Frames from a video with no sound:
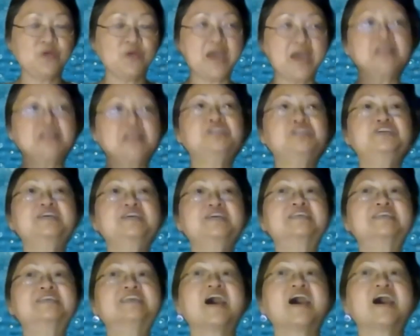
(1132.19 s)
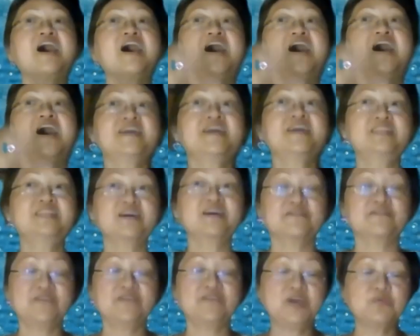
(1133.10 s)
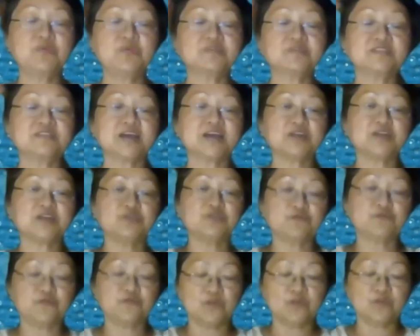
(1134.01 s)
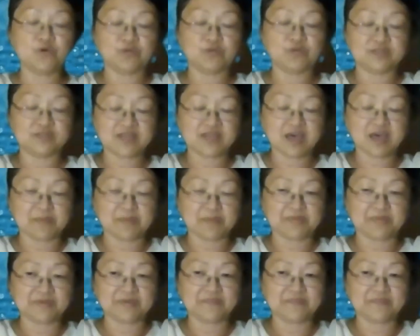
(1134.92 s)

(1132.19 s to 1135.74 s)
energy is high enough, it will start to float up.